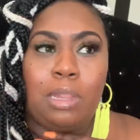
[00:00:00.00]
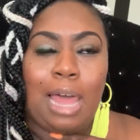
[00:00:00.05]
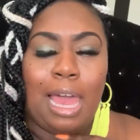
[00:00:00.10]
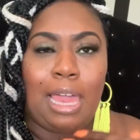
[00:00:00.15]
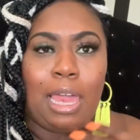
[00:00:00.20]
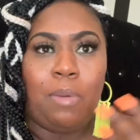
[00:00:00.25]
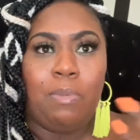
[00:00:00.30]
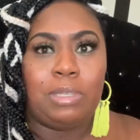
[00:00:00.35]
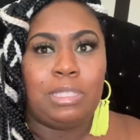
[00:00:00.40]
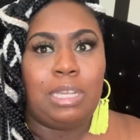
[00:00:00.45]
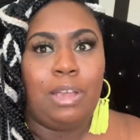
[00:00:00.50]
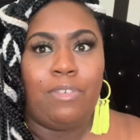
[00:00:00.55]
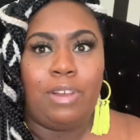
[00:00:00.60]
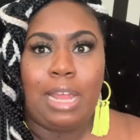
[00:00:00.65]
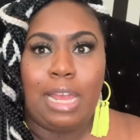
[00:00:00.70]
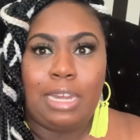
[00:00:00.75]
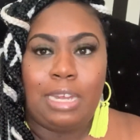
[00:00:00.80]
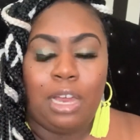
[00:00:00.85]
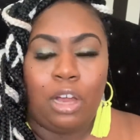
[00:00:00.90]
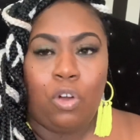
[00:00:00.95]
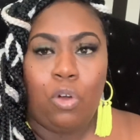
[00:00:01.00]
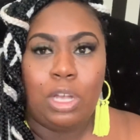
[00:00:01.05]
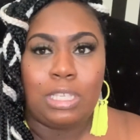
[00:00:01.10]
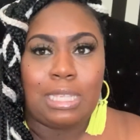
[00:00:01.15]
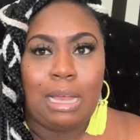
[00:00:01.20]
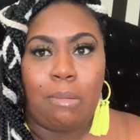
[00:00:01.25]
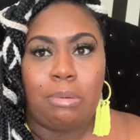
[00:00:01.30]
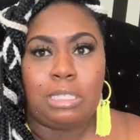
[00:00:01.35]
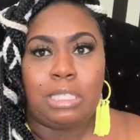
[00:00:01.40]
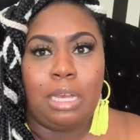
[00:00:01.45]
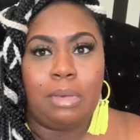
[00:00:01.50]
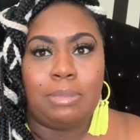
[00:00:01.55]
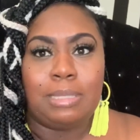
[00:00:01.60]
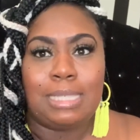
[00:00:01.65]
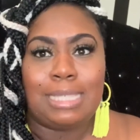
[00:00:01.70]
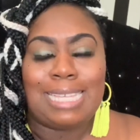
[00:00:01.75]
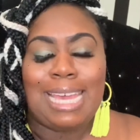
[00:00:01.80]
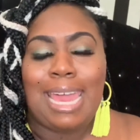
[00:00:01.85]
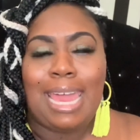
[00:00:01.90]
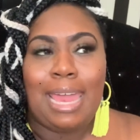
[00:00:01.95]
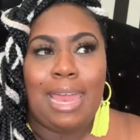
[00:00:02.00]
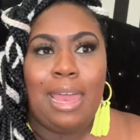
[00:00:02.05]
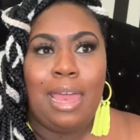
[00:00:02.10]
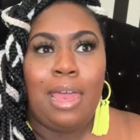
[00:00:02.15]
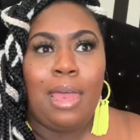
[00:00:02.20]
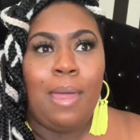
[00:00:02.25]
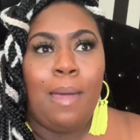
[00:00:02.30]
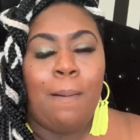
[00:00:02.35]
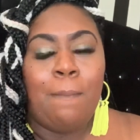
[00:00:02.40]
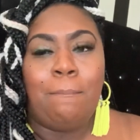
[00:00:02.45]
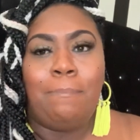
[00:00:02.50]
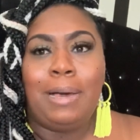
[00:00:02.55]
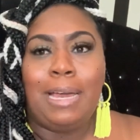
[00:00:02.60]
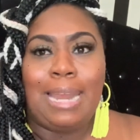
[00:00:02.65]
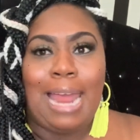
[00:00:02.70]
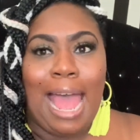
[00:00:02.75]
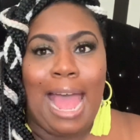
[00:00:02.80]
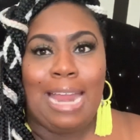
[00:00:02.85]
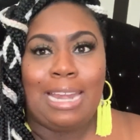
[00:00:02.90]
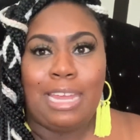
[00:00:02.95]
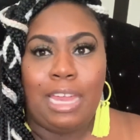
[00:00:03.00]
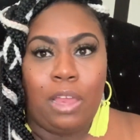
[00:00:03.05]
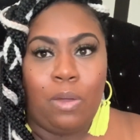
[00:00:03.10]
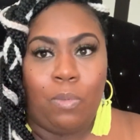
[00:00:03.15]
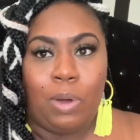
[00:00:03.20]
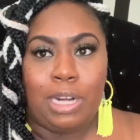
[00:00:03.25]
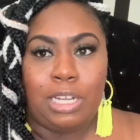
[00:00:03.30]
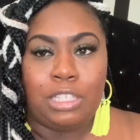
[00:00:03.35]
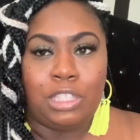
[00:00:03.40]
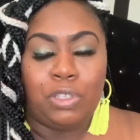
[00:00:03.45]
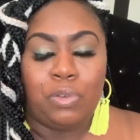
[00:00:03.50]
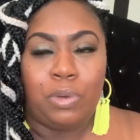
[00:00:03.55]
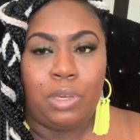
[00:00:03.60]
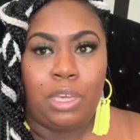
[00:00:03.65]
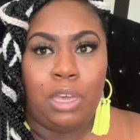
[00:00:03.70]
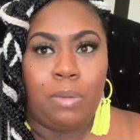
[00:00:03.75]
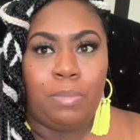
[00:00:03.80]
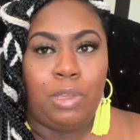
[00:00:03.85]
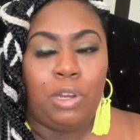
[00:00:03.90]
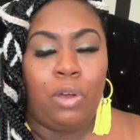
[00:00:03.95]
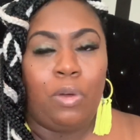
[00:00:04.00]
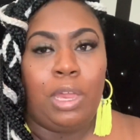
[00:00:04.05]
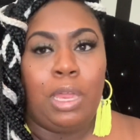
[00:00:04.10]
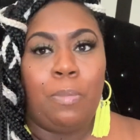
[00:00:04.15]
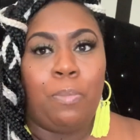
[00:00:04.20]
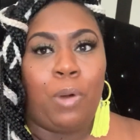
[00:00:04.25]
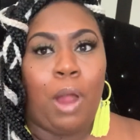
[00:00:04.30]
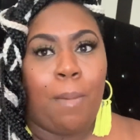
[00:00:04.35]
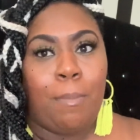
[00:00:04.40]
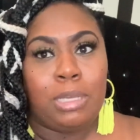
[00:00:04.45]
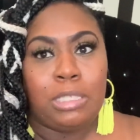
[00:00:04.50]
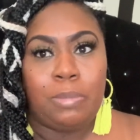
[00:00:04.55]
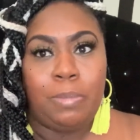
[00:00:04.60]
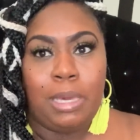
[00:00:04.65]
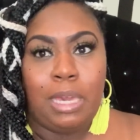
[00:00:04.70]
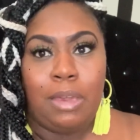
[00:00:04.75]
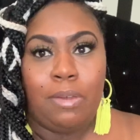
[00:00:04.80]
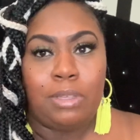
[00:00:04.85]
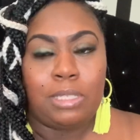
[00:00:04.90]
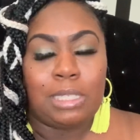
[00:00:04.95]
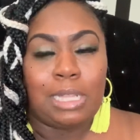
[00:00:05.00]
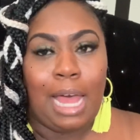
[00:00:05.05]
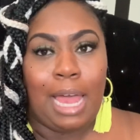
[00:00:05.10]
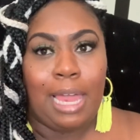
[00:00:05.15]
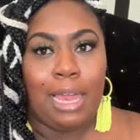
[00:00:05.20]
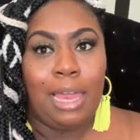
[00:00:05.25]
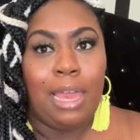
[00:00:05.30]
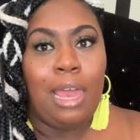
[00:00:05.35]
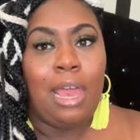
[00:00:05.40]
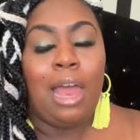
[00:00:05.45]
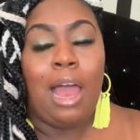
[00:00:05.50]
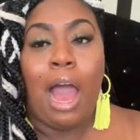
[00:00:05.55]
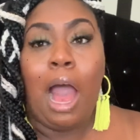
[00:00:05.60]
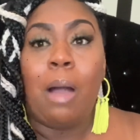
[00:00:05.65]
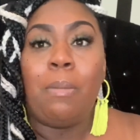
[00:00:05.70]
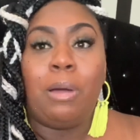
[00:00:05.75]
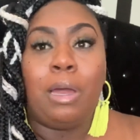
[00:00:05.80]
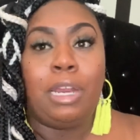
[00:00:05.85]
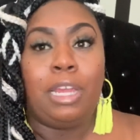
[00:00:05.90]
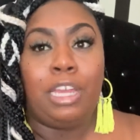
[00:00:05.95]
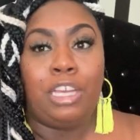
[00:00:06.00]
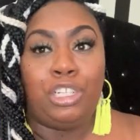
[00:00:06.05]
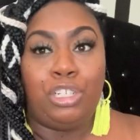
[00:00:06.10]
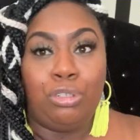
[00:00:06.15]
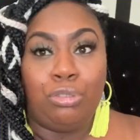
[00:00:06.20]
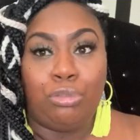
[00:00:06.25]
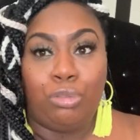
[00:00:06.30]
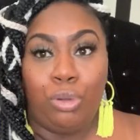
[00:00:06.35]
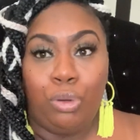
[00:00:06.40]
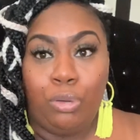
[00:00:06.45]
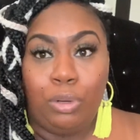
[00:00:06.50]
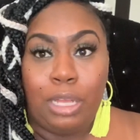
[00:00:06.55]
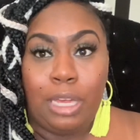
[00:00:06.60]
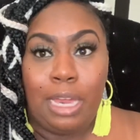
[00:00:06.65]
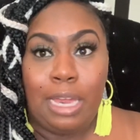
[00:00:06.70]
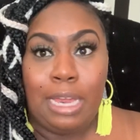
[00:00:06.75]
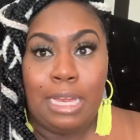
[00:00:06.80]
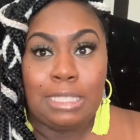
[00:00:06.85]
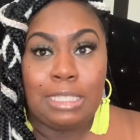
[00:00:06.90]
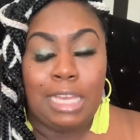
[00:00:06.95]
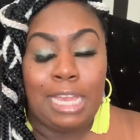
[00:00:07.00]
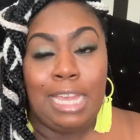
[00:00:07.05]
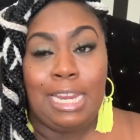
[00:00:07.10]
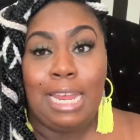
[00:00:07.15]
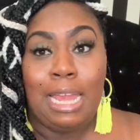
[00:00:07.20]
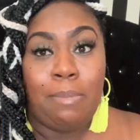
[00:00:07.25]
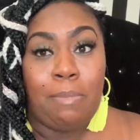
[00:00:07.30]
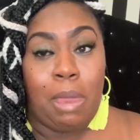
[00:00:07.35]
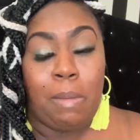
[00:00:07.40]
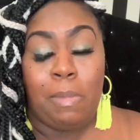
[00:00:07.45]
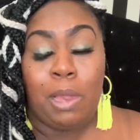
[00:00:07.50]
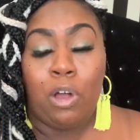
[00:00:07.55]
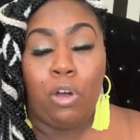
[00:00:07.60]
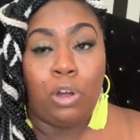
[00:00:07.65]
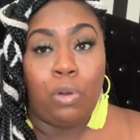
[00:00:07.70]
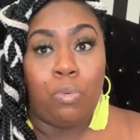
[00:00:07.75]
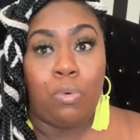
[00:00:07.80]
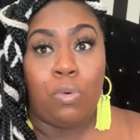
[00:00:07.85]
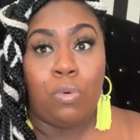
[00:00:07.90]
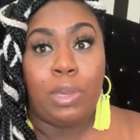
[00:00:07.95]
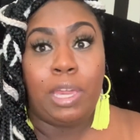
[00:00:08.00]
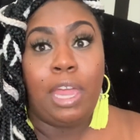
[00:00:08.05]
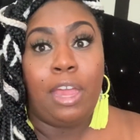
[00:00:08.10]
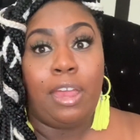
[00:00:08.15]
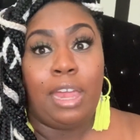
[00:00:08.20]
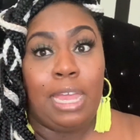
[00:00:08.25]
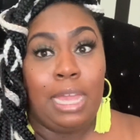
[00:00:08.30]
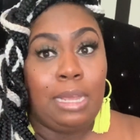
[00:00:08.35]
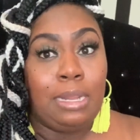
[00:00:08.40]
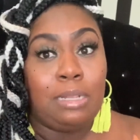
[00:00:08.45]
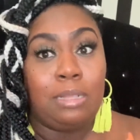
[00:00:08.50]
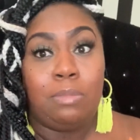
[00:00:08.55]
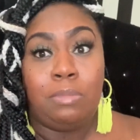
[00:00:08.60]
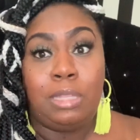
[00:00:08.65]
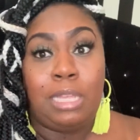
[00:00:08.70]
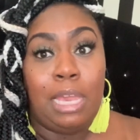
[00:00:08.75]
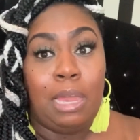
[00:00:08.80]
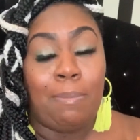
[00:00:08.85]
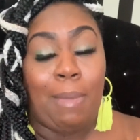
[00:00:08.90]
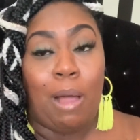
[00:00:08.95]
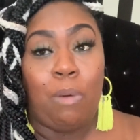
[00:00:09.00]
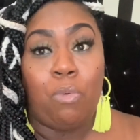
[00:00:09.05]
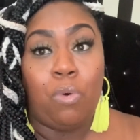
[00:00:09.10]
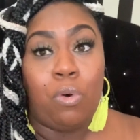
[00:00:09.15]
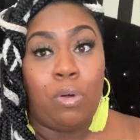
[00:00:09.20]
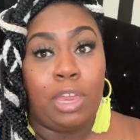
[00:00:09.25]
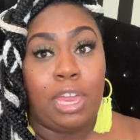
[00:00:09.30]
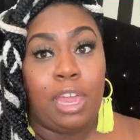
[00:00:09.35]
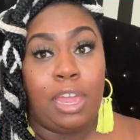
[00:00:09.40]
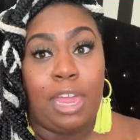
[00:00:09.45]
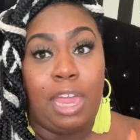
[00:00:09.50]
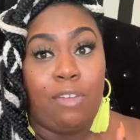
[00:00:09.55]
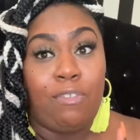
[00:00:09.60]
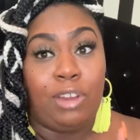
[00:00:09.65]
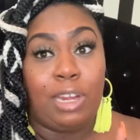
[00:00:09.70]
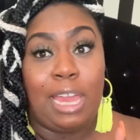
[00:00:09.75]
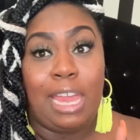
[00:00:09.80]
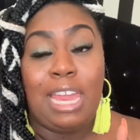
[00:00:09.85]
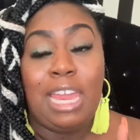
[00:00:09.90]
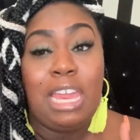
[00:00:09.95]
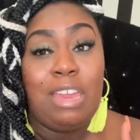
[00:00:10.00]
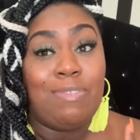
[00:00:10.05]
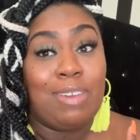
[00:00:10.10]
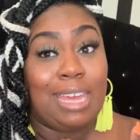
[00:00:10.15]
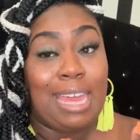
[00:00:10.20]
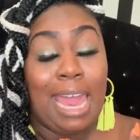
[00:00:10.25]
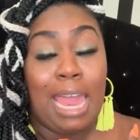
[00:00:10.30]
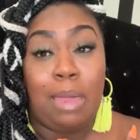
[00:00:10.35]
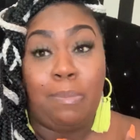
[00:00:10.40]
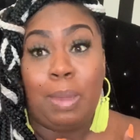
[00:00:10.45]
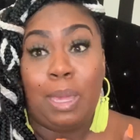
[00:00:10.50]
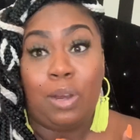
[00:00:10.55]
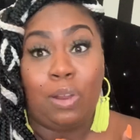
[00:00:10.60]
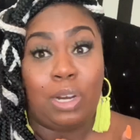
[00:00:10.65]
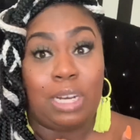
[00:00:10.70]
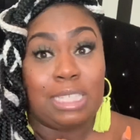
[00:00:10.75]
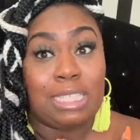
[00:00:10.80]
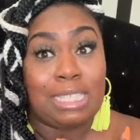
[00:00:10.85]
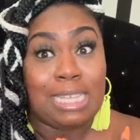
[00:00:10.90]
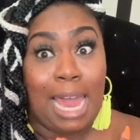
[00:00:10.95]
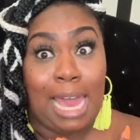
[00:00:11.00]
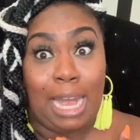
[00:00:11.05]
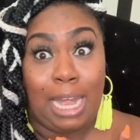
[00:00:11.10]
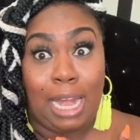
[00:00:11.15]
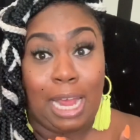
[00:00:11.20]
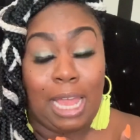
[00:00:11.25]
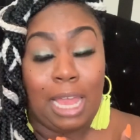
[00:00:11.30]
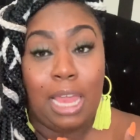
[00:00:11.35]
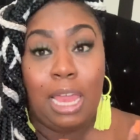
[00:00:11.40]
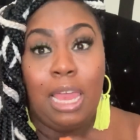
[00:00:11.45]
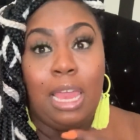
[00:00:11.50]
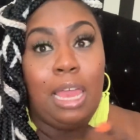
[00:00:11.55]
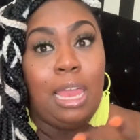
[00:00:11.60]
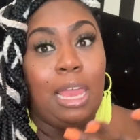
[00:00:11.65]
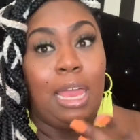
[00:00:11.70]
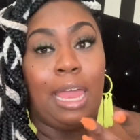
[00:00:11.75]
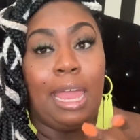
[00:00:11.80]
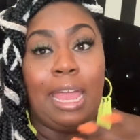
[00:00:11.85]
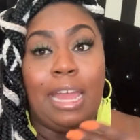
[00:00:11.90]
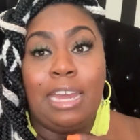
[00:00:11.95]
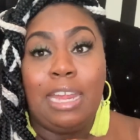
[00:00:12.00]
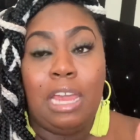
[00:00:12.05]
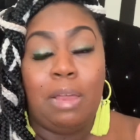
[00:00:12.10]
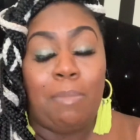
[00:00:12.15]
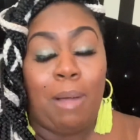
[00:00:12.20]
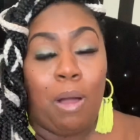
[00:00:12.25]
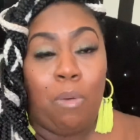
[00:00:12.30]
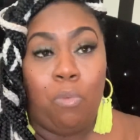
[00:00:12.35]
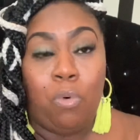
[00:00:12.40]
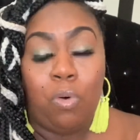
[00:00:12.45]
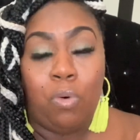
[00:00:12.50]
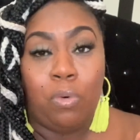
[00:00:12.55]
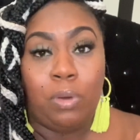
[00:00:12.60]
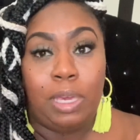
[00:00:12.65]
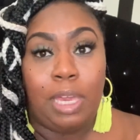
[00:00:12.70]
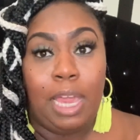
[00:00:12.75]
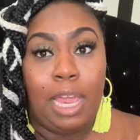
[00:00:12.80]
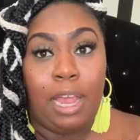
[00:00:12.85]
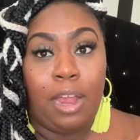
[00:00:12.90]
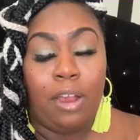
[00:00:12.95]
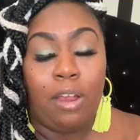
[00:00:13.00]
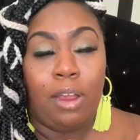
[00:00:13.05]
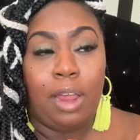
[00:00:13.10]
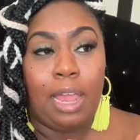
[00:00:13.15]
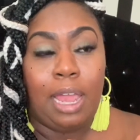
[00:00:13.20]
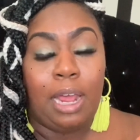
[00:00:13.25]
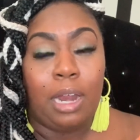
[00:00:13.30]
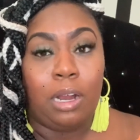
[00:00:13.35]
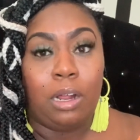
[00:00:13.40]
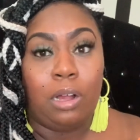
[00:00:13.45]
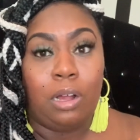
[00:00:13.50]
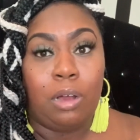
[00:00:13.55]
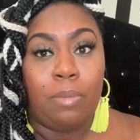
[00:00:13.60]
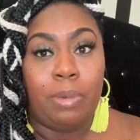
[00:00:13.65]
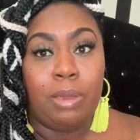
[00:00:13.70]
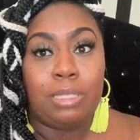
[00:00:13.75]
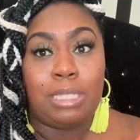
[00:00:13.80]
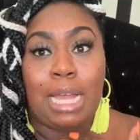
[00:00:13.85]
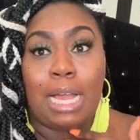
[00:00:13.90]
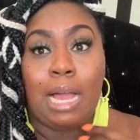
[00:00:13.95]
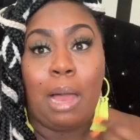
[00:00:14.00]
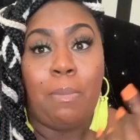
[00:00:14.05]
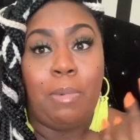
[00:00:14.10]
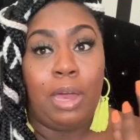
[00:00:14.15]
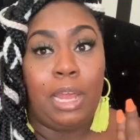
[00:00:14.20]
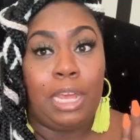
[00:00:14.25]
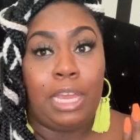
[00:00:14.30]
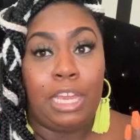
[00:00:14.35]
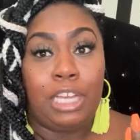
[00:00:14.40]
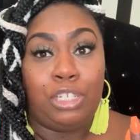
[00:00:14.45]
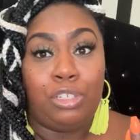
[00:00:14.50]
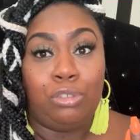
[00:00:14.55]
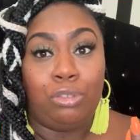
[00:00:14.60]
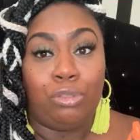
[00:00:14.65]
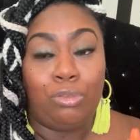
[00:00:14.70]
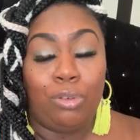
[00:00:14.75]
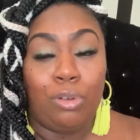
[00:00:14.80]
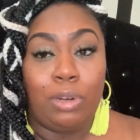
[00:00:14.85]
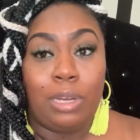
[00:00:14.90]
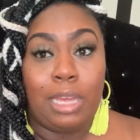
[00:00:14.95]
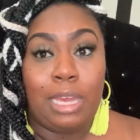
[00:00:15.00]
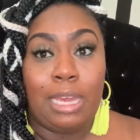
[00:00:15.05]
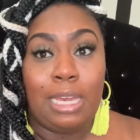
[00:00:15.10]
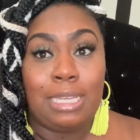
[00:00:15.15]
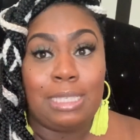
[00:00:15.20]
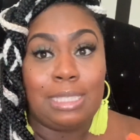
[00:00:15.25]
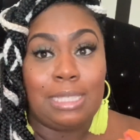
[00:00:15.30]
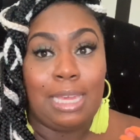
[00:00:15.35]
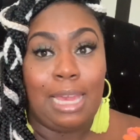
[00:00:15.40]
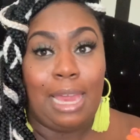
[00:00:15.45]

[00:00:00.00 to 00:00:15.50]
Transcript: Like, it was never that deal. Of course, I was upset, but I didn't want to sue him. You know, he promised me, he was like, I'm going to get you through this. He didn't make me go to wound care. He did my wound care every day. He even came in on a Saturday and did my wound care. And he's like, I'm going to get you through this.